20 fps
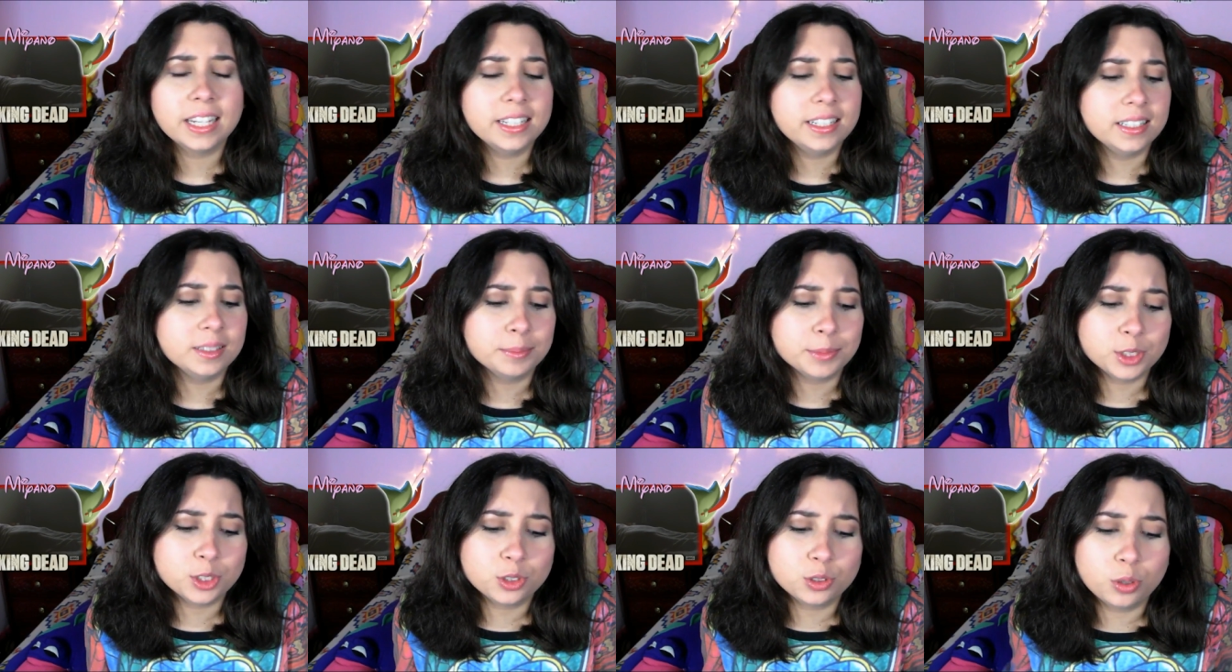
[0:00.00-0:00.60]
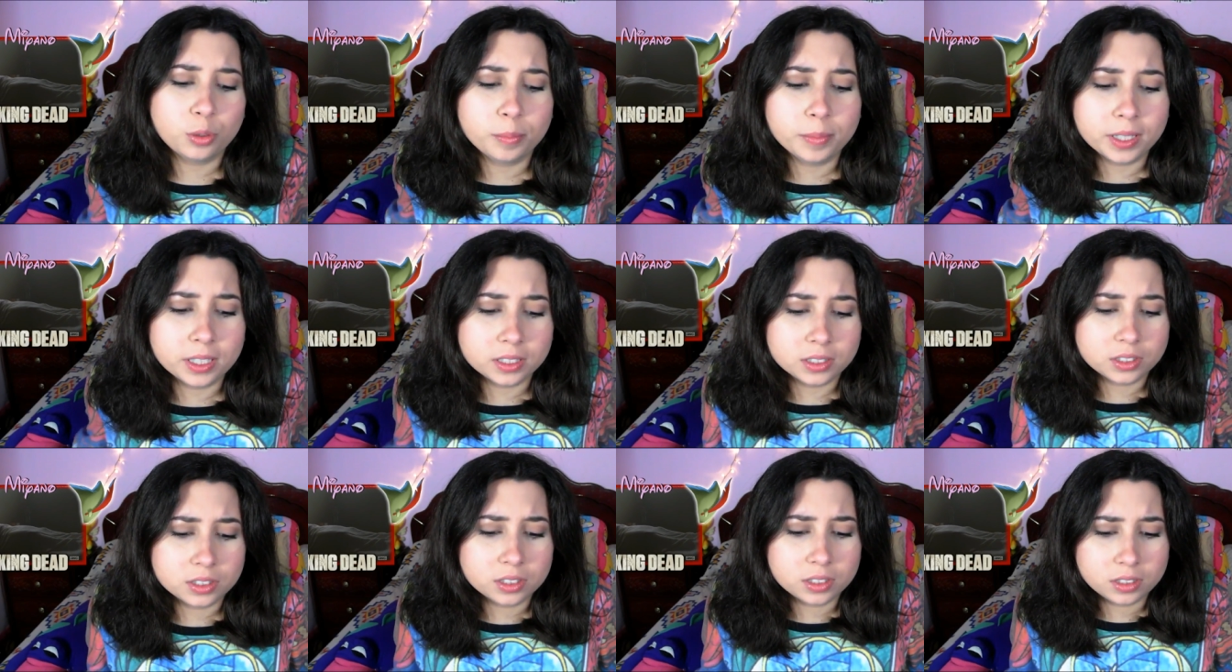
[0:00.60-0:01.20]
hate him so
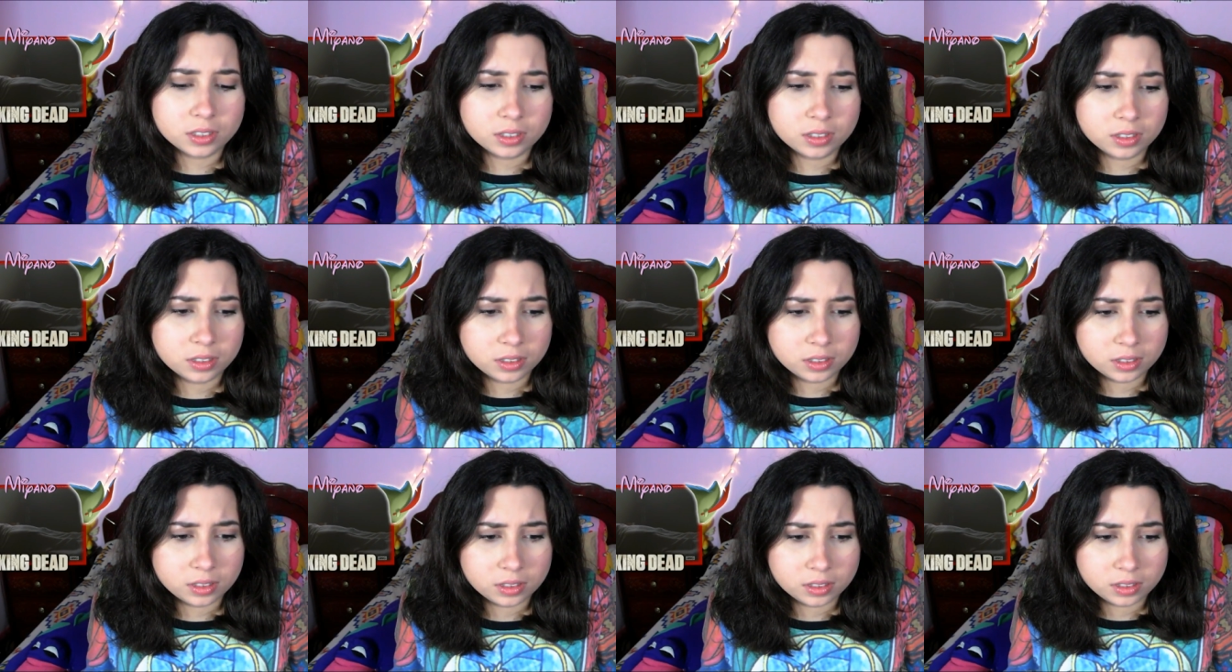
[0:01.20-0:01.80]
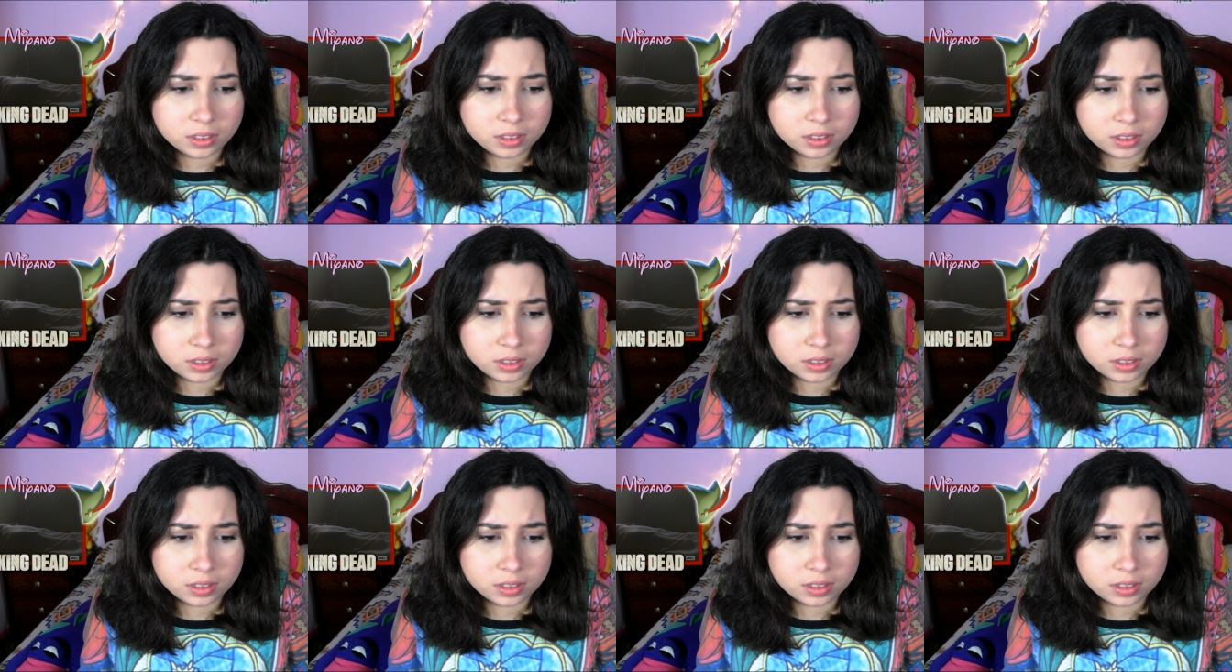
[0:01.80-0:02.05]
much. Ammo.